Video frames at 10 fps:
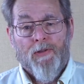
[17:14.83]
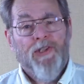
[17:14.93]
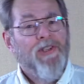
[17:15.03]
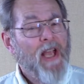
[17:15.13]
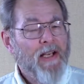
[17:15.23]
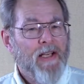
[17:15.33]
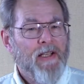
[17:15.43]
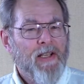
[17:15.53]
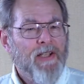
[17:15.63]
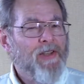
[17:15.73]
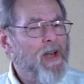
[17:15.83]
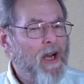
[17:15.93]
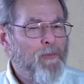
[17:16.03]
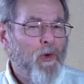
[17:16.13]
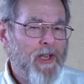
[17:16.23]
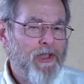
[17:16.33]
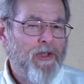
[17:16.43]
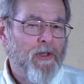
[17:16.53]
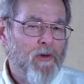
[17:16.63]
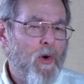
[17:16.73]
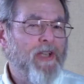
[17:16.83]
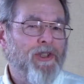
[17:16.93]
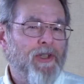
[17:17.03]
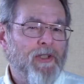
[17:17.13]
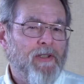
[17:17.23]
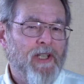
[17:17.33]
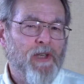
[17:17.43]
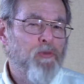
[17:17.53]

The second is an operational question in